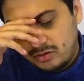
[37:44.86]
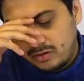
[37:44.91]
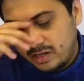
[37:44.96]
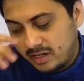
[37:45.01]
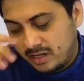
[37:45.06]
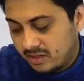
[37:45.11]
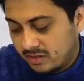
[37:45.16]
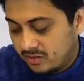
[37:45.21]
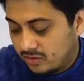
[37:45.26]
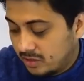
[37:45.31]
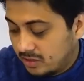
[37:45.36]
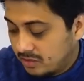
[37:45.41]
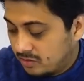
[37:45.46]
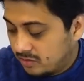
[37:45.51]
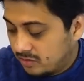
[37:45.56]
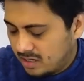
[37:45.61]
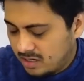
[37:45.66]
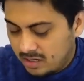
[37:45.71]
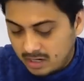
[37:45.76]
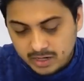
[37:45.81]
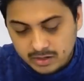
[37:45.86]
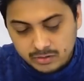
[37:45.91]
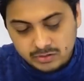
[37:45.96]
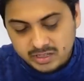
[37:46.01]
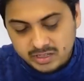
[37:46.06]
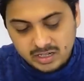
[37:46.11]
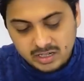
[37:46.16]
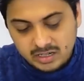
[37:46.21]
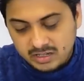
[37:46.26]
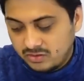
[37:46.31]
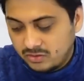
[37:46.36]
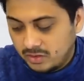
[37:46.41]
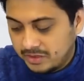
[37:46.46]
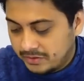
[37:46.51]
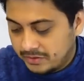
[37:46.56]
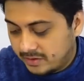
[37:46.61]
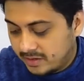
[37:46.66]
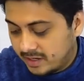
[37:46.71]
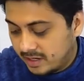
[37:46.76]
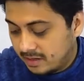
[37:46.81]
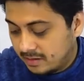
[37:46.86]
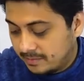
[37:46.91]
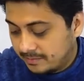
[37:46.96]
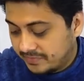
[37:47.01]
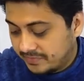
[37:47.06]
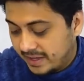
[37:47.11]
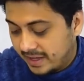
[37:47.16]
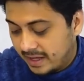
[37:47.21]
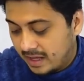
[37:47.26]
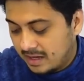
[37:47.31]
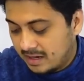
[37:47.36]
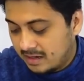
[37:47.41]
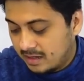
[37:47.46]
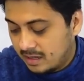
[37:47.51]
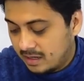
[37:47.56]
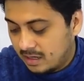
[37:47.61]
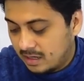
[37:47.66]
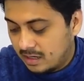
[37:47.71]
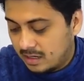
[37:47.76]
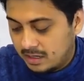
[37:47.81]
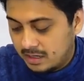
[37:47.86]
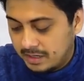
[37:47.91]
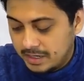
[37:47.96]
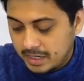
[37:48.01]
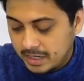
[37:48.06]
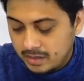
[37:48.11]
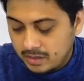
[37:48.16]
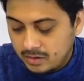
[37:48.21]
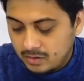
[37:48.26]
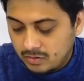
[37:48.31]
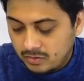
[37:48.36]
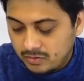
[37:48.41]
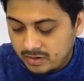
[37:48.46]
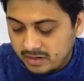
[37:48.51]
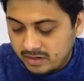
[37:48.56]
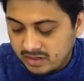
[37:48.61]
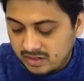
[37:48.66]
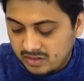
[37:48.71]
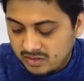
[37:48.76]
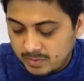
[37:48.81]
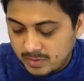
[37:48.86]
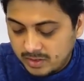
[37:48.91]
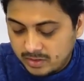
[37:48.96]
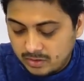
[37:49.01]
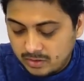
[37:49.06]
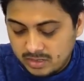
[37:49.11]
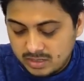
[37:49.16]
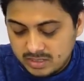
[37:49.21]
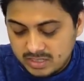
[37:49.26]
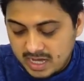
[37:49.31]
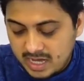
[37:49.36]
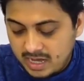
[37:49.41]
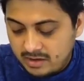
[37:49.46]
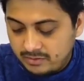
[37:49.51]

it is going to run. I don't think it is going to run, and no worries, because